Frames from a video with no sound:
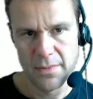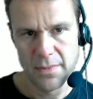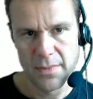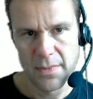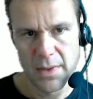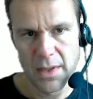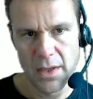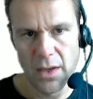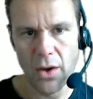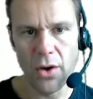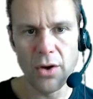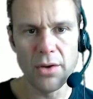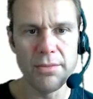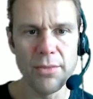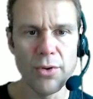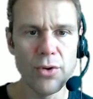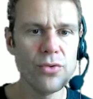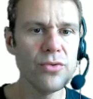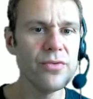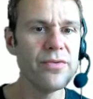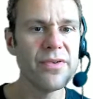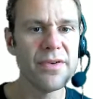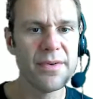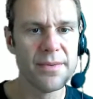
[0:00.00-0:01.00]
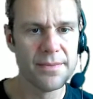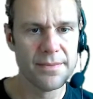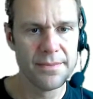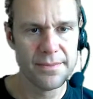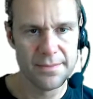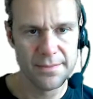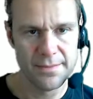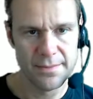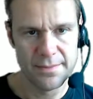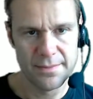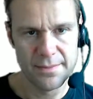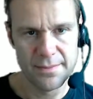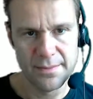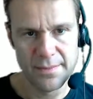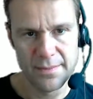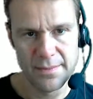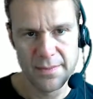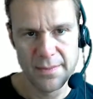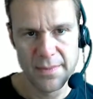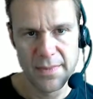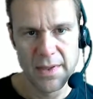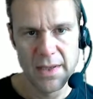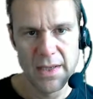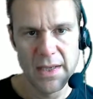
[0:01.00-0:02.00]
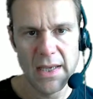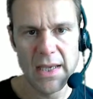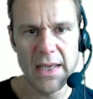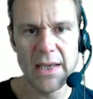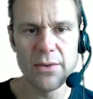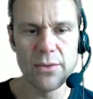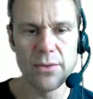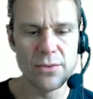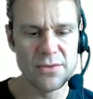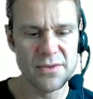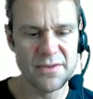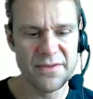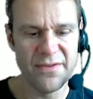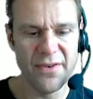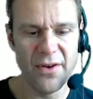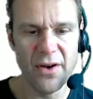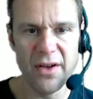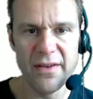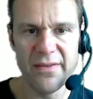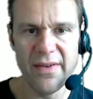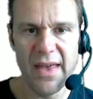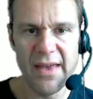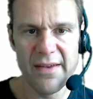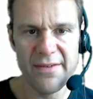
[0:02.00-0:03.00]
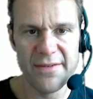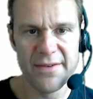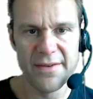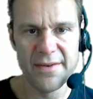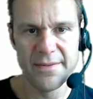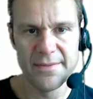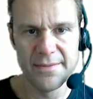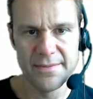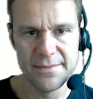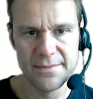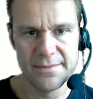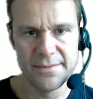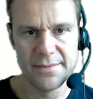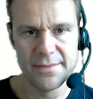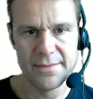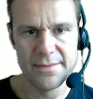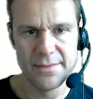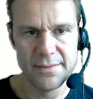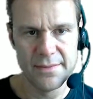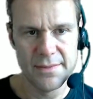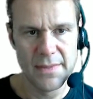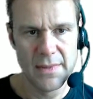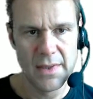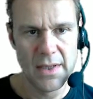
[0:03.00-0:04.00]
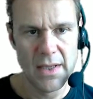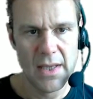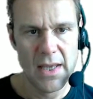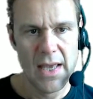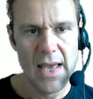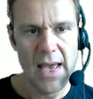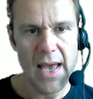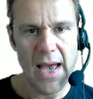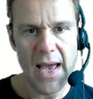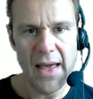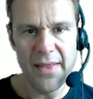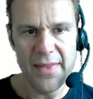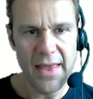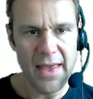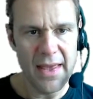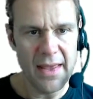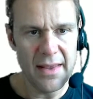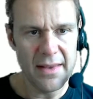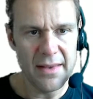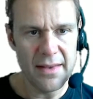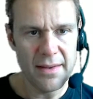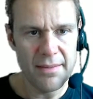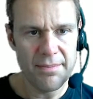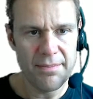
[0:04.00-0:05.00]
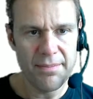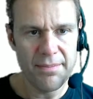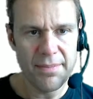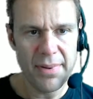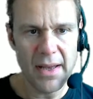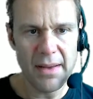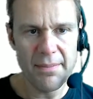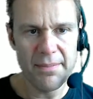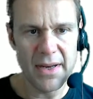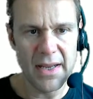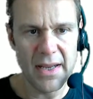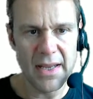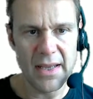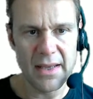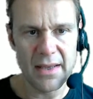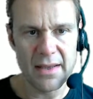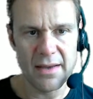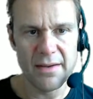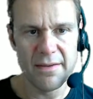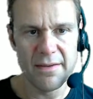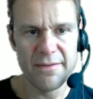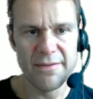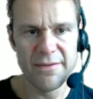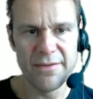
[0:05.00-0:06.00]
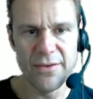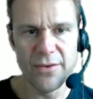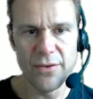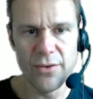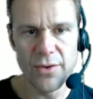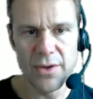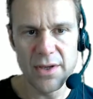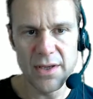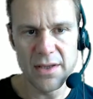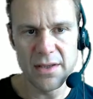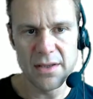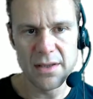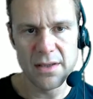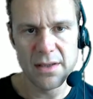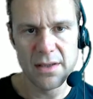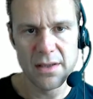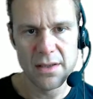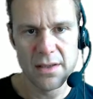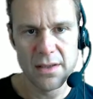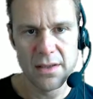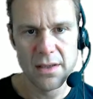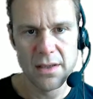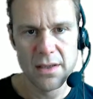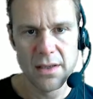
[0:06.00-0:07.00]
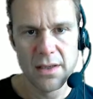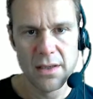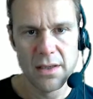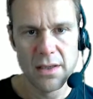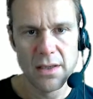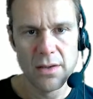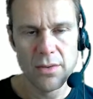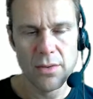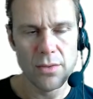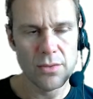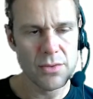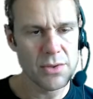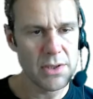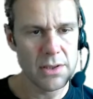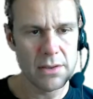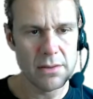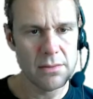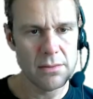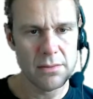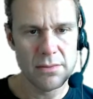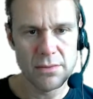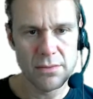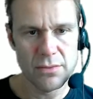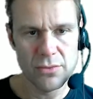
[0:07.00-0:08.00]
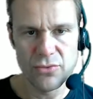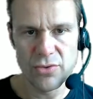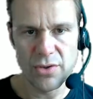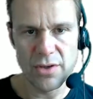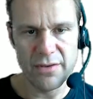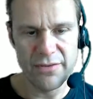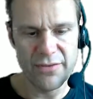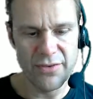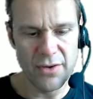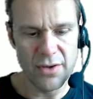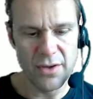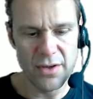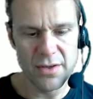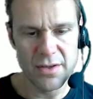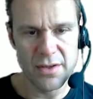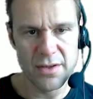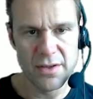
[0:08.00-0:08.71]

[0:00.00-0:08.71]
height move equals 5f, and then public void, what was it? Trigger fired,